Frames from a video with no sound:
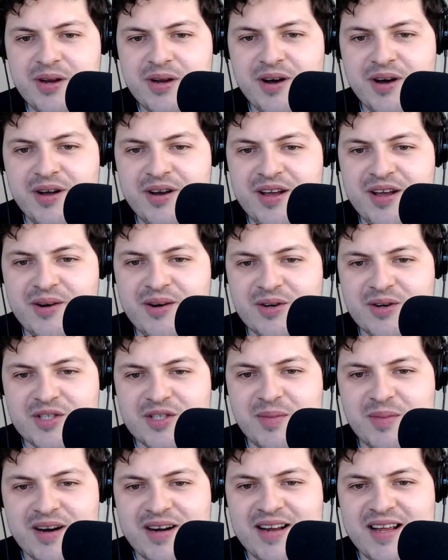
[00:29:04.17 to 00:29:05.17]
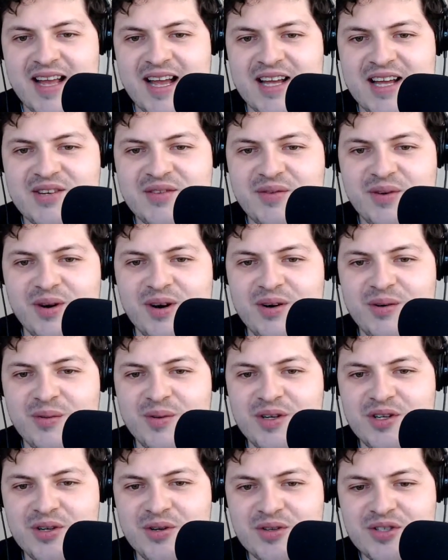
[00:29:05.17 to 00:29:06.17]
on it, or Smart Cash for a
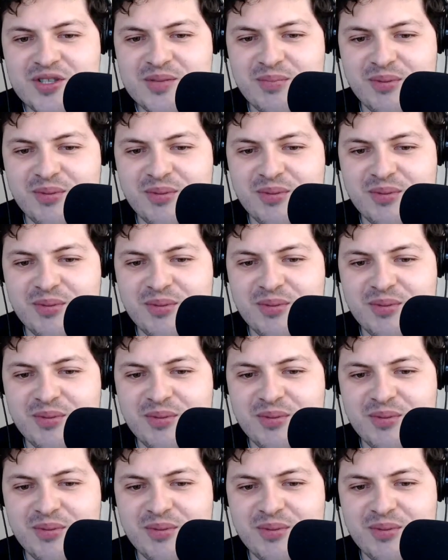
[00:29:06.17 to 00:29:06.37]
reduced